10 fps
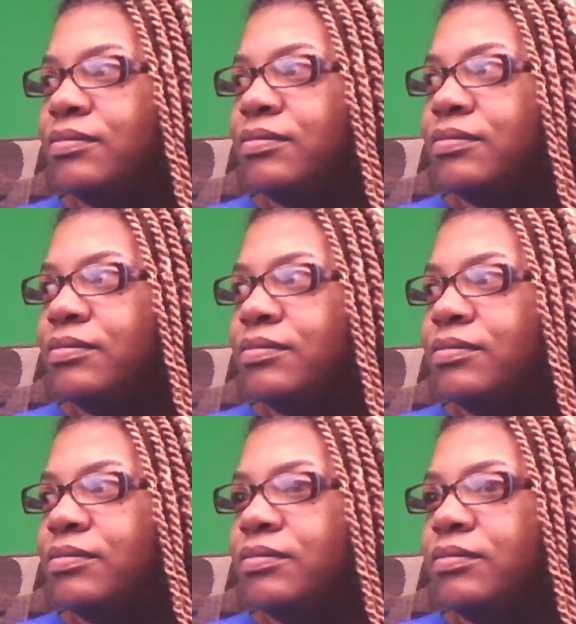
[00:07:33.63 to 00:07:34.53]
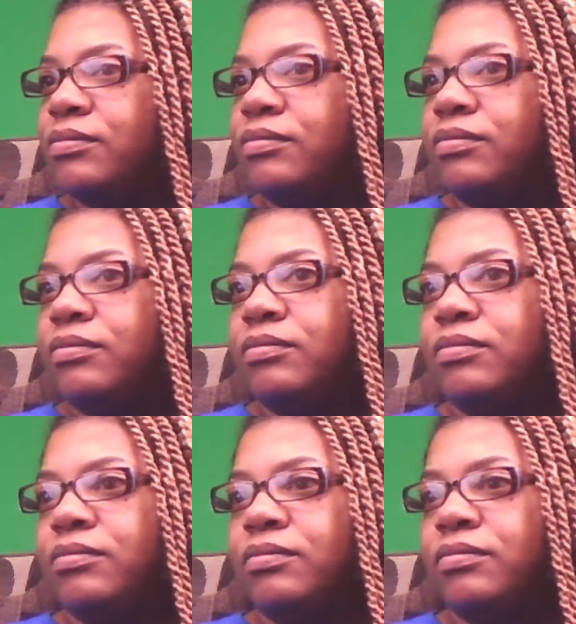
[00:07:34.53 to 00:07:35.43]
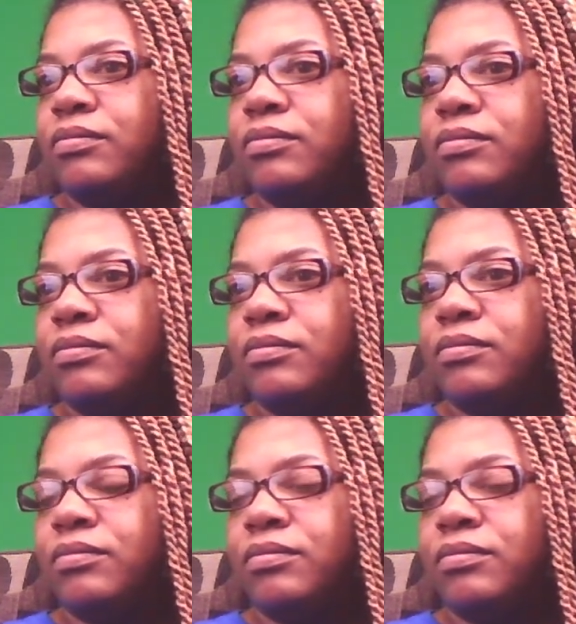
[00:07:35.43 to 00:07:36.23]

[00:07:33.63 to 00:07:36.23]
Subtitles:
The person shown says nothing.